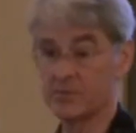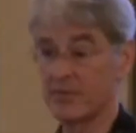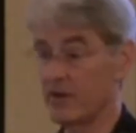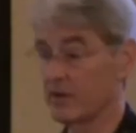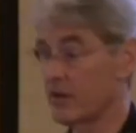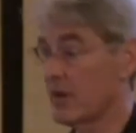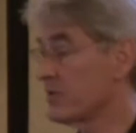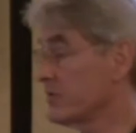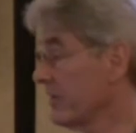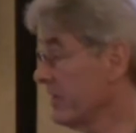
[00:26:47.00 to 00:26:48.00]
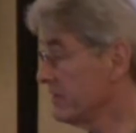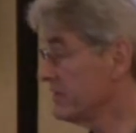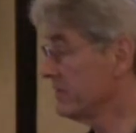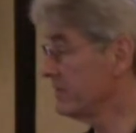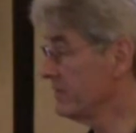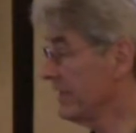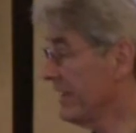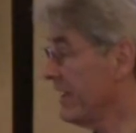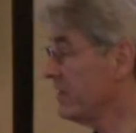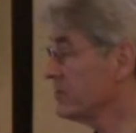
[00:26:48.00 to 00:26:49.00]
there's been very little opportunity to
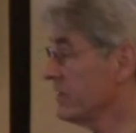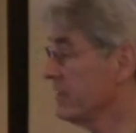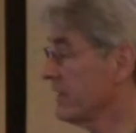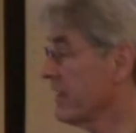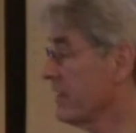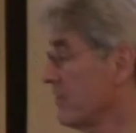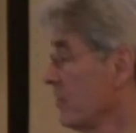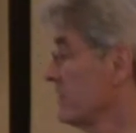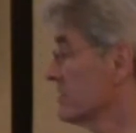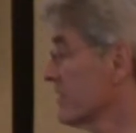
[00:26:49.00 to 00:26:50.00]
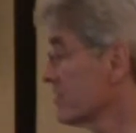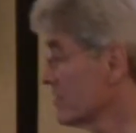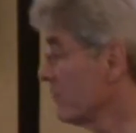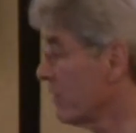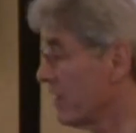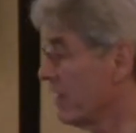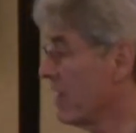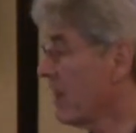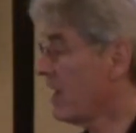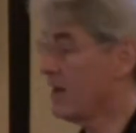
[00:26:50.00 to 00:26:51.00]
engage in the kind of open discussion where
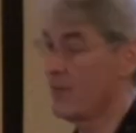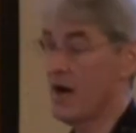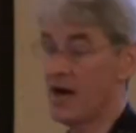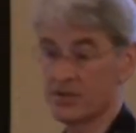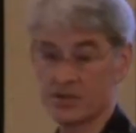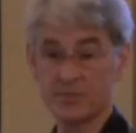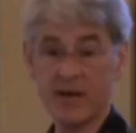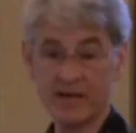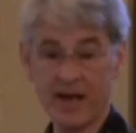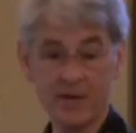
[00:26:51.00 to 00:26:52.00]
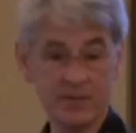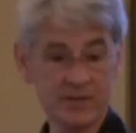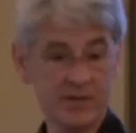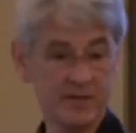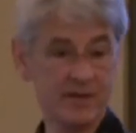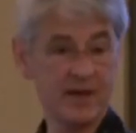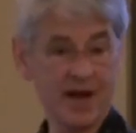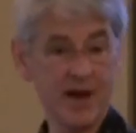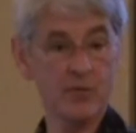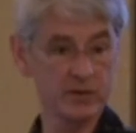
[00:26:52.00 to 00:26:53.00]
um, I suspect I would,
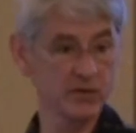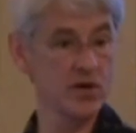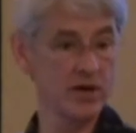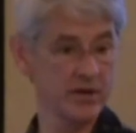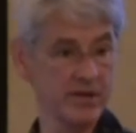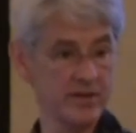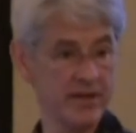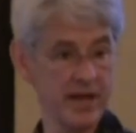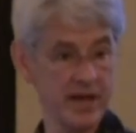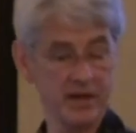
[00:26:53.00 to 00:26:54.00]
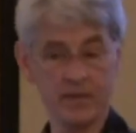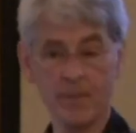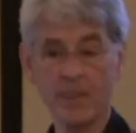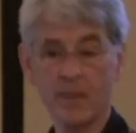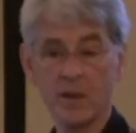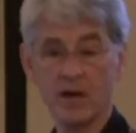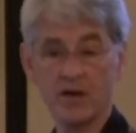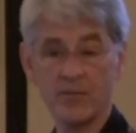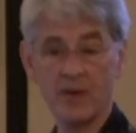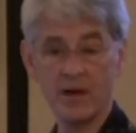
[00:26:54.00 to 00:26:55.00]
I would learn that
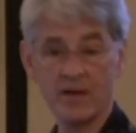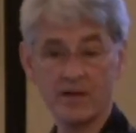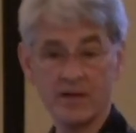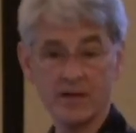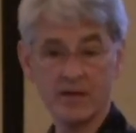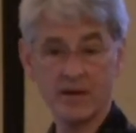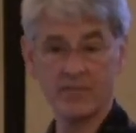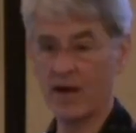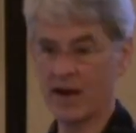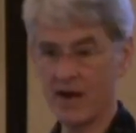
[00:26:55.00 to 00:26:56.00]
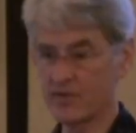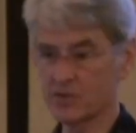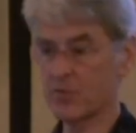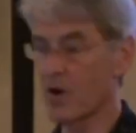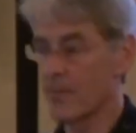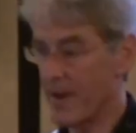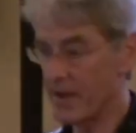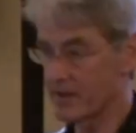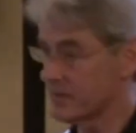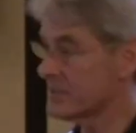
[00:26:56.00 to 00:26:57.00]
um, I, I, have a straw
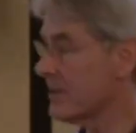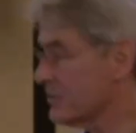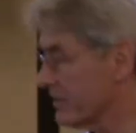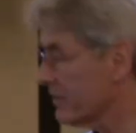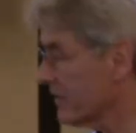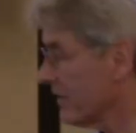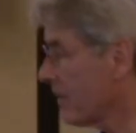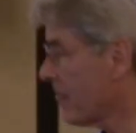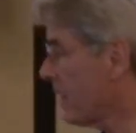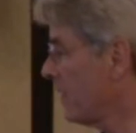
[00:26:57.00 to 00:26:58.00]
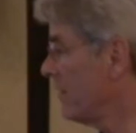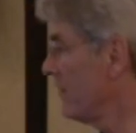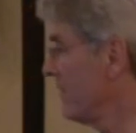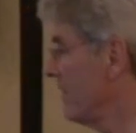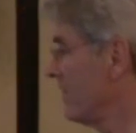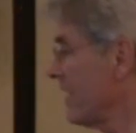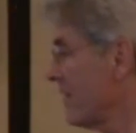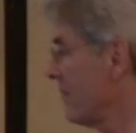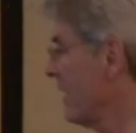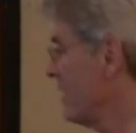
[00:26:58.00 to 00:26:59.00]
man conception um, of
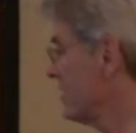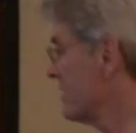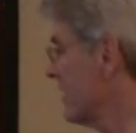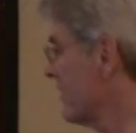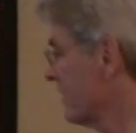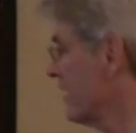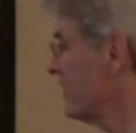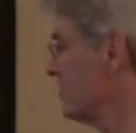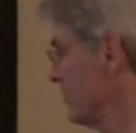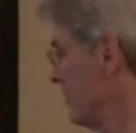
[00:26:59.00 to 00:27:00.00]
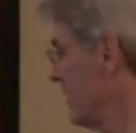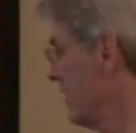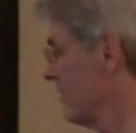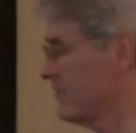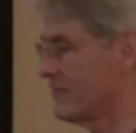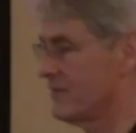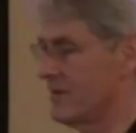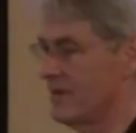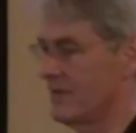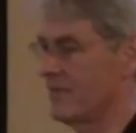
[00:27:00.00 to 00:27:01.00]
them as I think they do
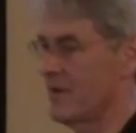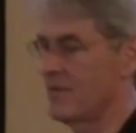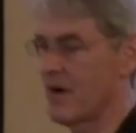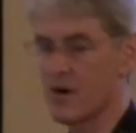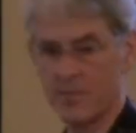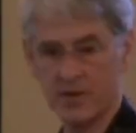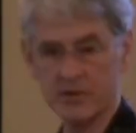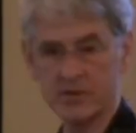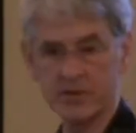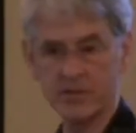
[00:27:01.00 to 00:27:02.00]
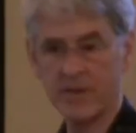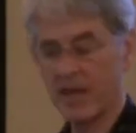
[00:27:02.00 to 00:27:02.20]
of, of, of our approach.